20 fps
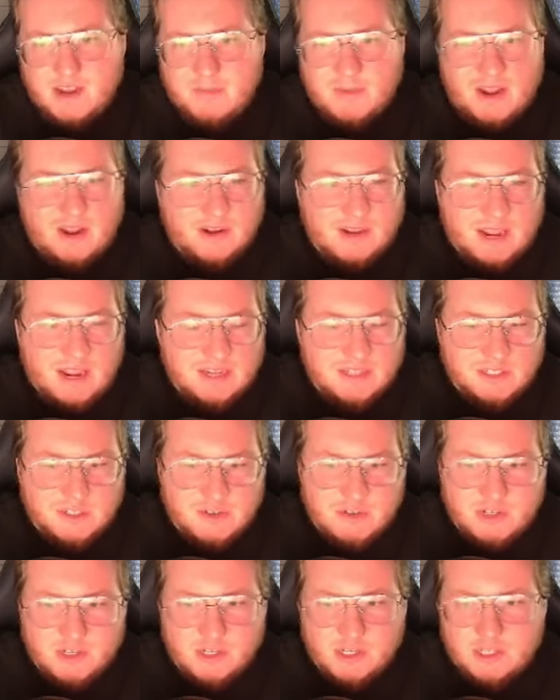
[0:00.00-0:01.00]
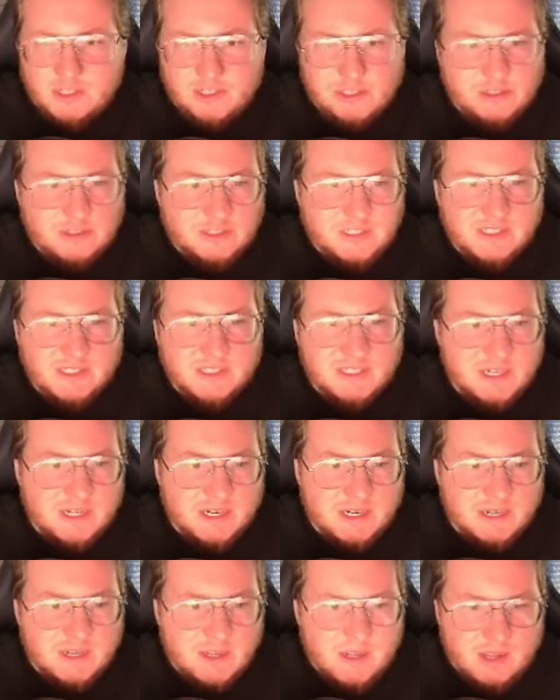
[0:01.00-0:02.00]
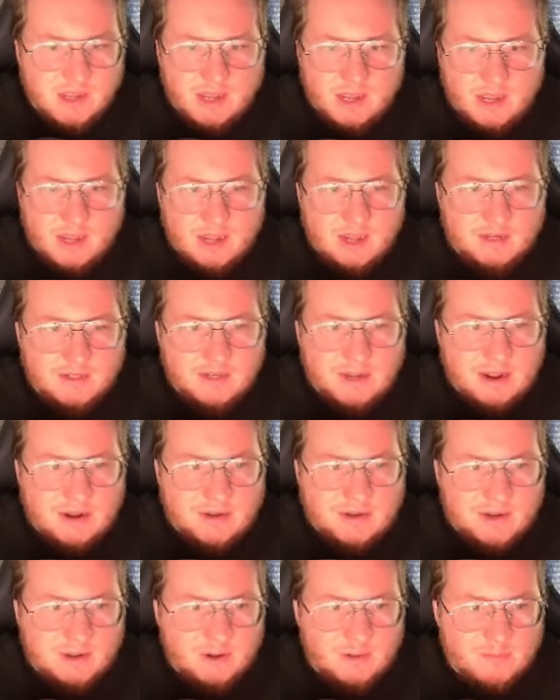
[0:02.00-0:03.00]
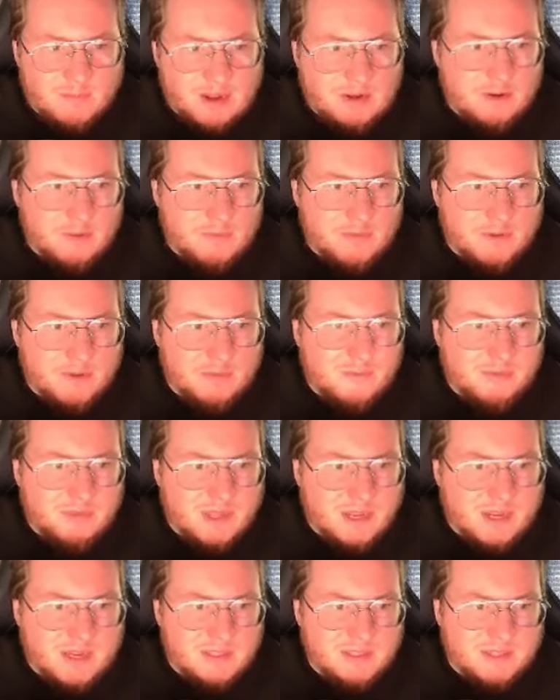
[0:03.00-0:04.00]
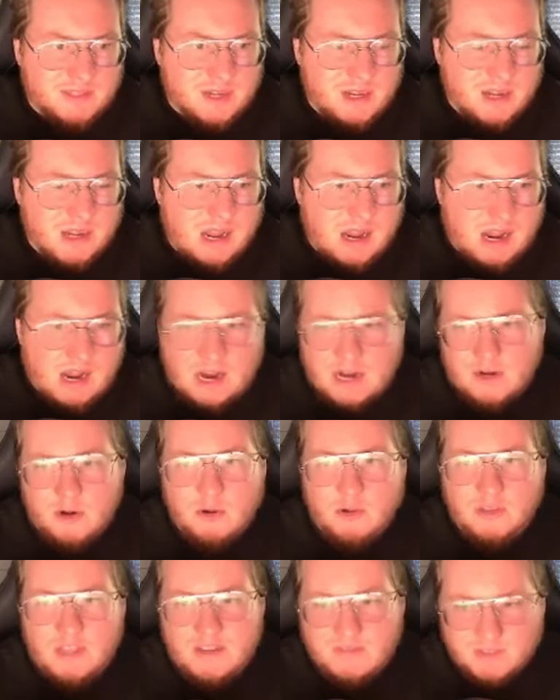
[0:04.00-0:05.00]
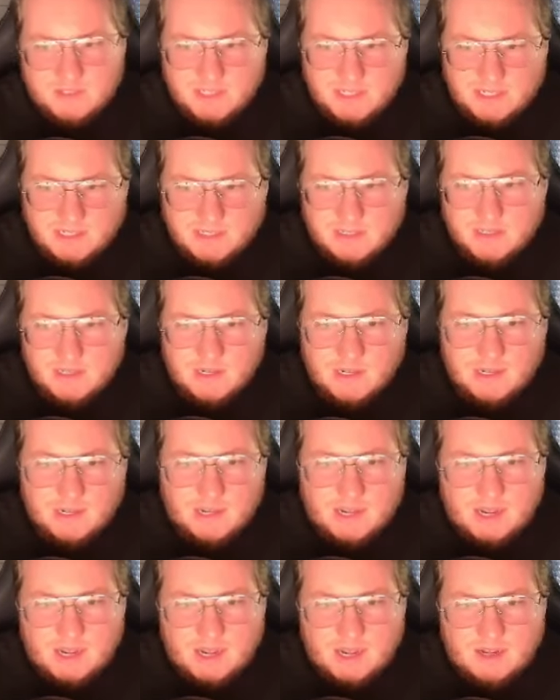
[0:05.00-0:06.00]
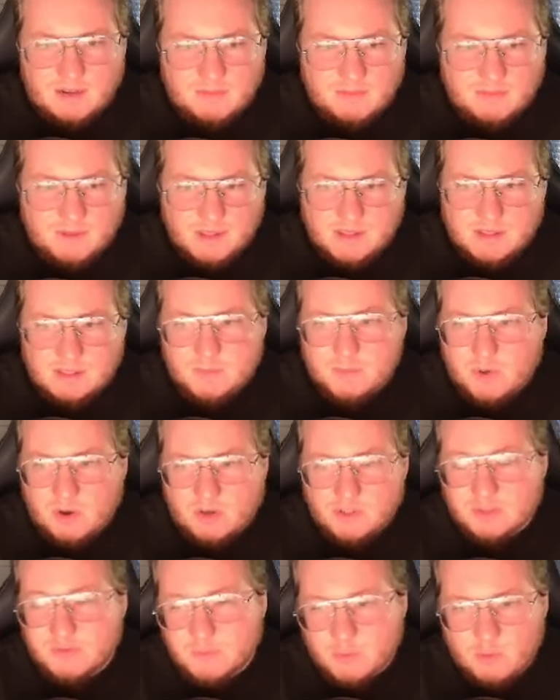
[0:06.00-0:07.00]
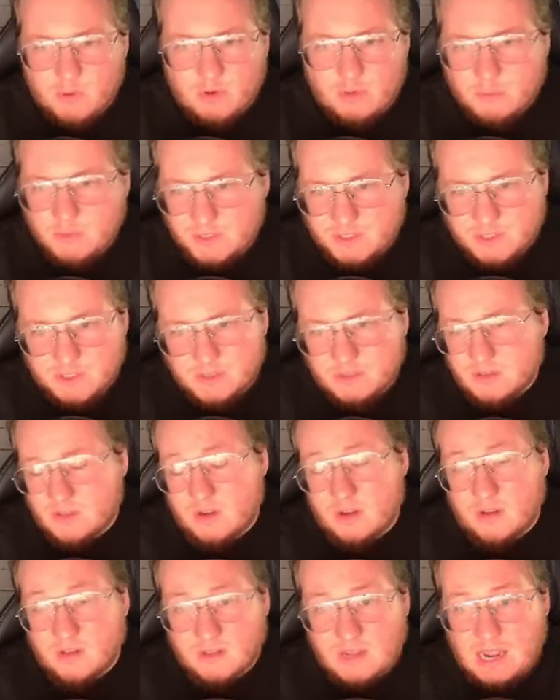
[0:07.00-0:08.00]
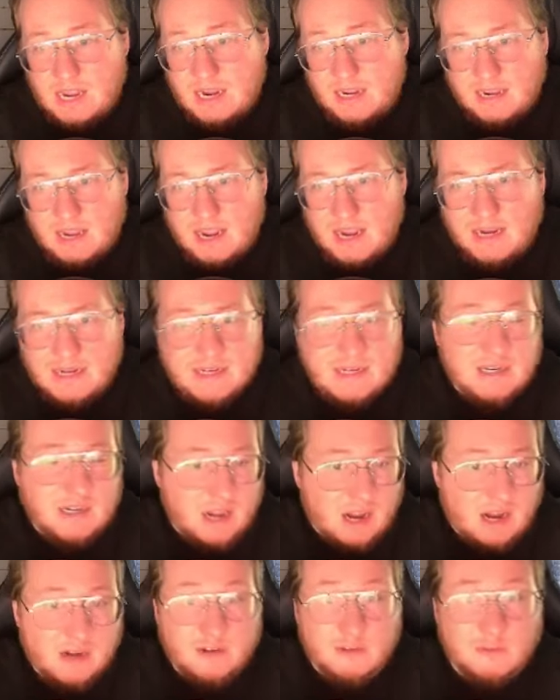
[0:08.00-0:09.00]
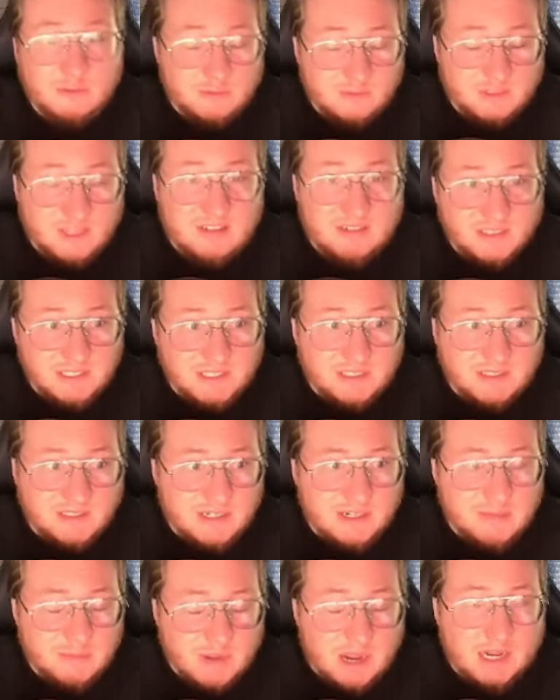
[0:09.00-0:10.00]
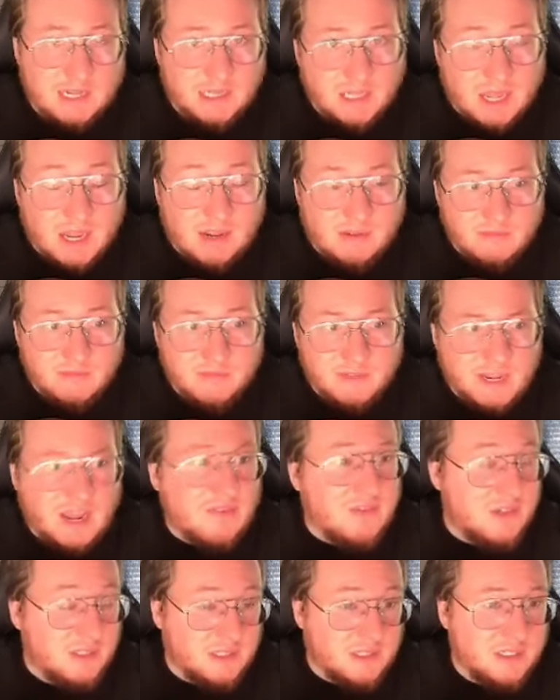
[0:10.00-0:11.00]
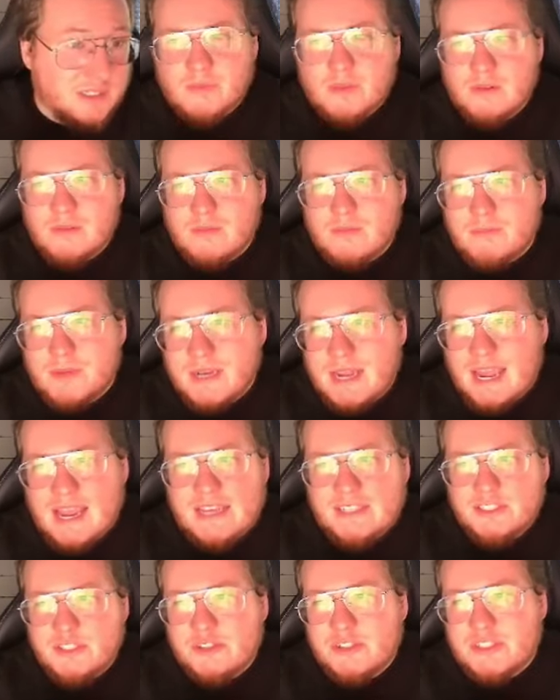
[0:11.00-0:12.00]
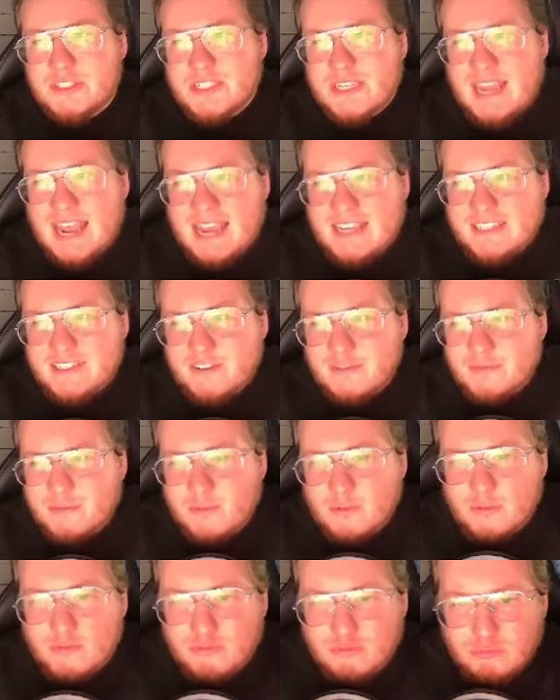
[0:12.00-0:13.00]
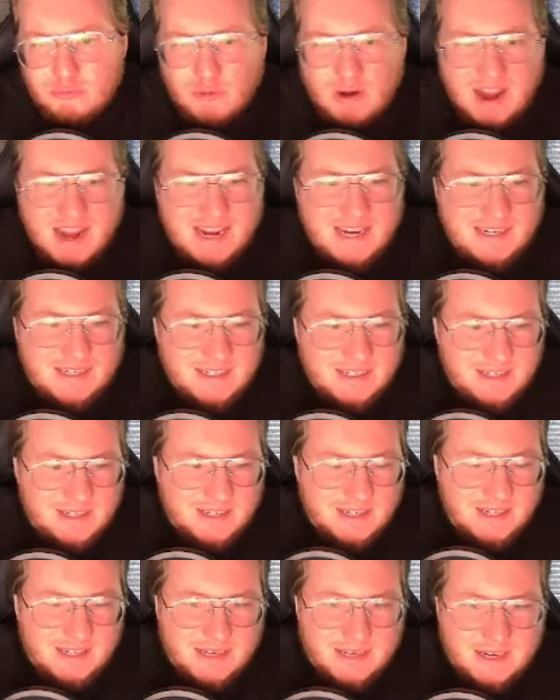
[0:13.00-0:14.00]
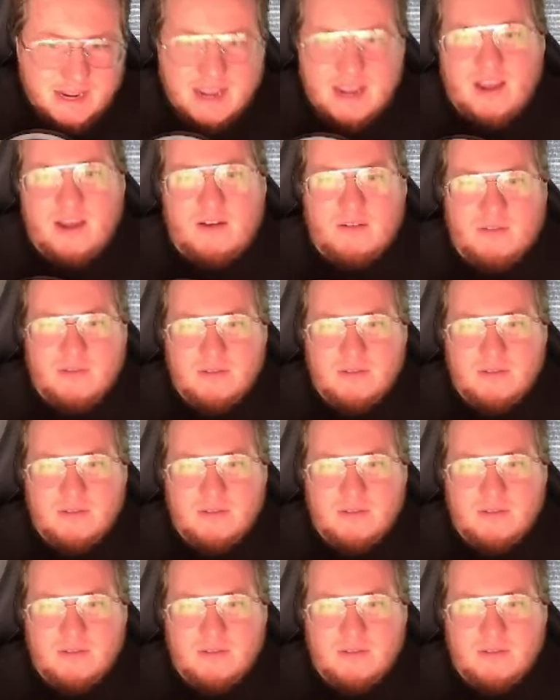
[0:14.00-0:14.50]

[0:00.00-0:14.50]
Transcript: out as you can clearly see uh, down here. Better build plates, uh, auto leveling um, in this Mars 4, which I, I need auto leveling in my life, definitely. But as you can see, as of right now,